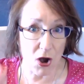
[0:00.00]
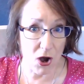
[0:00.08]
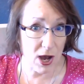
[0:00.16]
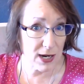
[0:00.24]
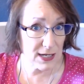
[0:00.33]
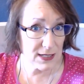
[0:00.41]

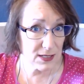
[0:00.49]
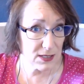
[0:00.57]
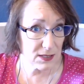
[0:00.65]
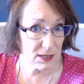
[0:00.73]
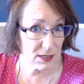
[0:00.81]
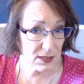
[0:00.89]

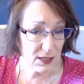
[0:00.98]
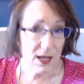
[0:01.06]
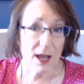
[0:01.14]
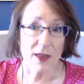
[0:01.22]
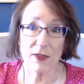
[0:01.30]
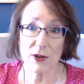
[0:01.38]
honest,
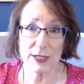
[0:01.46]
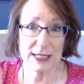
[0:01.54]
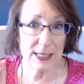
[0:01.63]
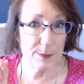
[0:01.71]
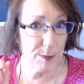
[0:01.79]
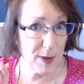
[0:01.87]
they're
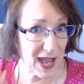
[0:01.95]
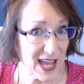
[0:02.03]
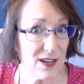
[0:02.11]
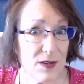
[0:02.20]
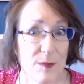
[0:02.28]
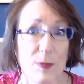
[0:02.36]

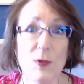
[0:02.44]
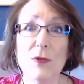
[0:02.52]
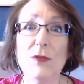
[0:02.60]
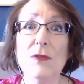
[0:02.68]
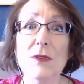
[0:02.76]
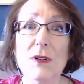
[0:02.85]

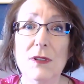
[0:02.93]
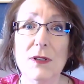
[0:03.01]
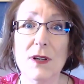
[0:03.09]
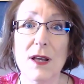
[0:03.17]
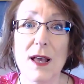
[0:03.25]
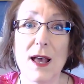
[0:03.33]
dependable,
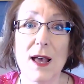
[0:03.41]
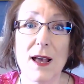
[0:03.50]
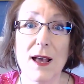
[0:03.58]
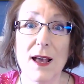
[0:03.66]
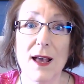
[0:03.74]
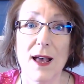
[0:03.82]

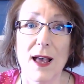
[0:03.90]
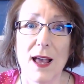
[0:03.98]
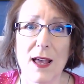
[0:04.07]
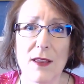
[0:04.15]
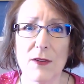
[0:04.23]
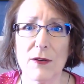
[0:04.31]

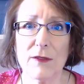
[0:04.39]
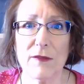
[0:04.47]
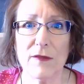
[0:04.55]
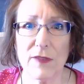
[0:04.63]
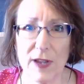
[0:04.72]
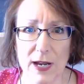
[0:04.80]
and they're
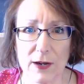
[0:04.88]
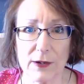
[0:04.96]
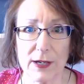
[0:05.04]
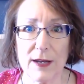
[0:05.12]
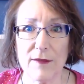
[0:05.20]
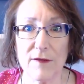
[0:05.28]

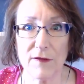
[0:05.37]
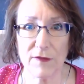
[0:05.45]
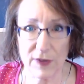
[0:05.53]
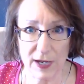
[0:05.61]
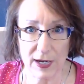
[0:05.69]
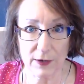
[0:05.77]
very,
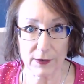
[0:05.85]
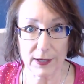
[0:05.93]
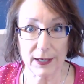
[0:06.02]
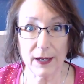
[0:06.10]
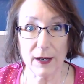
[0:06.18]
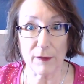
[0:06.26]

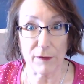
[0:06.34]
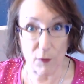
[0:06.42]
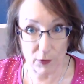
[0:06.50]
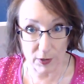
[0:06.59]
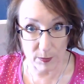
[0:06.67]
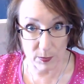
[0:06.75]
very
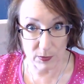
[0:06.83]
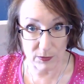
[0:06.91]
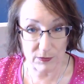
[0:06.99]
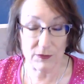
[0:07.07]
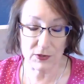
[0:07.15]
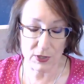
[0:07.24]
affordable.
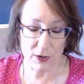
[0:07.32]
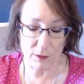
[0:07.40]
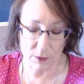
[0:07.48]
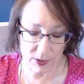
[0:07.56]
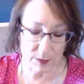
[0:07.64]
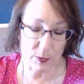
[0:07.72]
So I
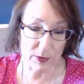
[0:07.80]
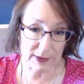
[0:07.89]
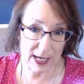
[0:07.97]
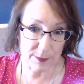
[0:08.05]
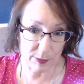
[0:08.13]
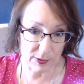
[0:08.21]
want to put that